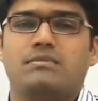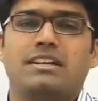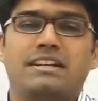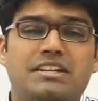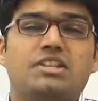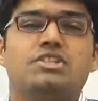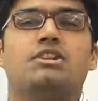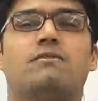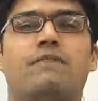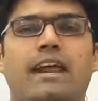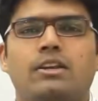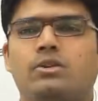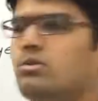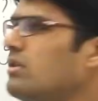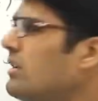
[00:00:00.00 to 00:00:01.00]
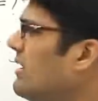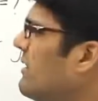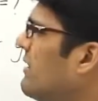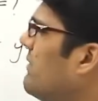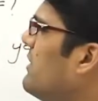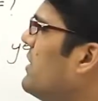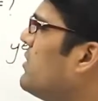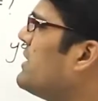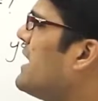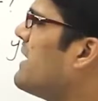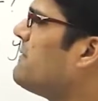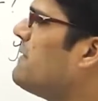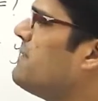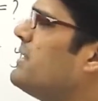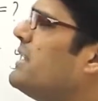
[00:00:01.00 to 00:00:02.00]
integer value, we know
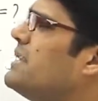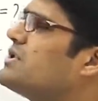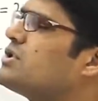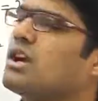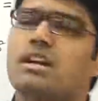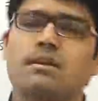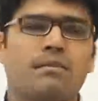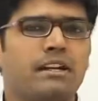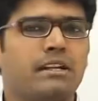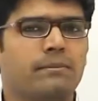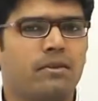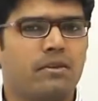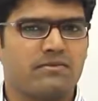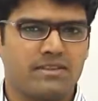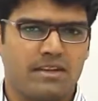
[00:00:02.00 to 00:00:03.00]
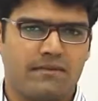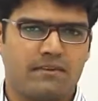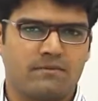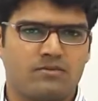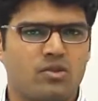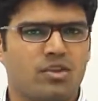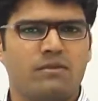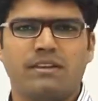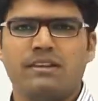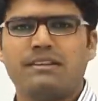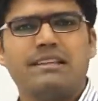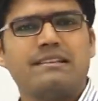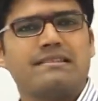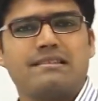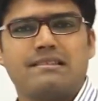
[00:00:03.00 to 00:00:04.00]
that 15 is not a multiple of 7. So even
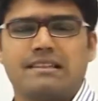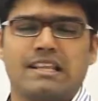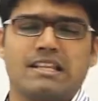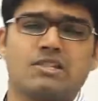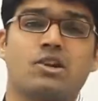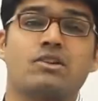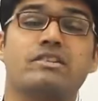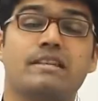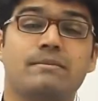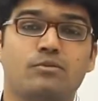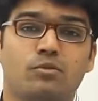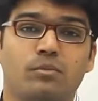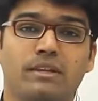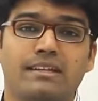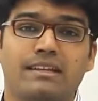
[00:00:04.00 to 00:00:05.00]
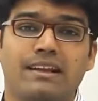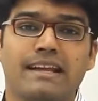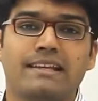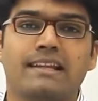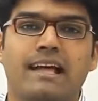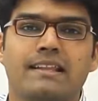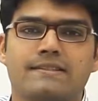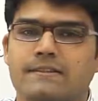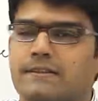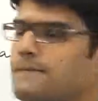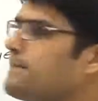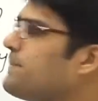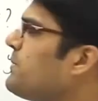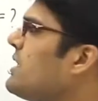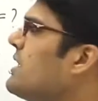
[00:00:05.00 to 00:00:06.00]
this does not seem to be the right answer.
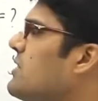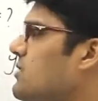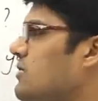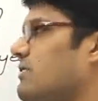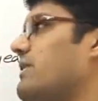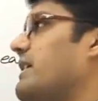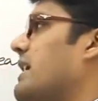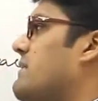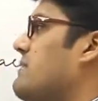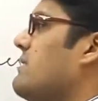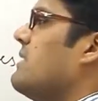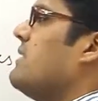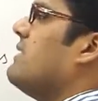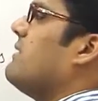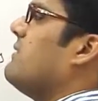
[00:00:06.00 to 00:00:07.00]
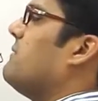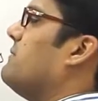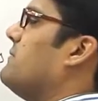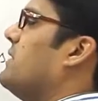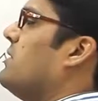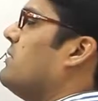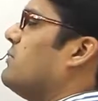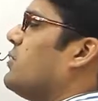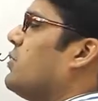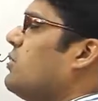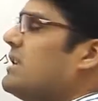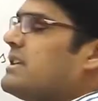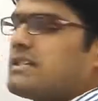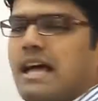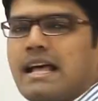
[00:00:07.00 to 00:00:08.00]
So we can rule
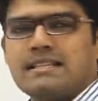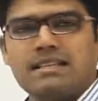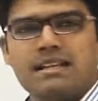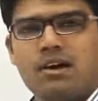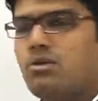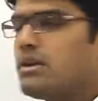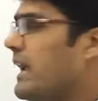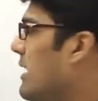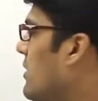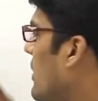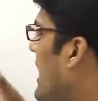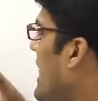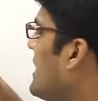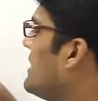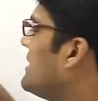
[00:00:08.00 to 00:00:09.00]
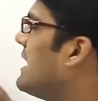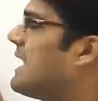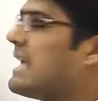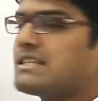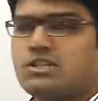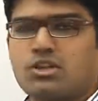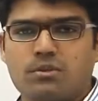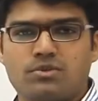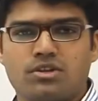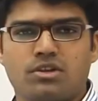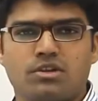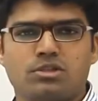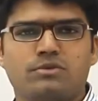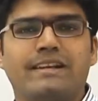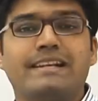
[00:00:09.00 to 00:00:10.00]
this answer out and look at the last option,
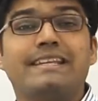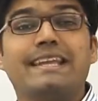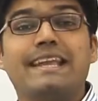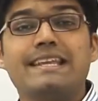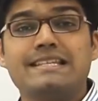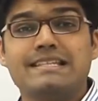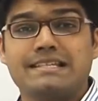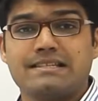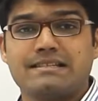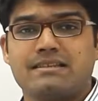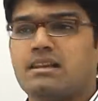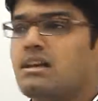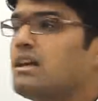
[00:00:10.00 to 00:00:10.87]
28 years.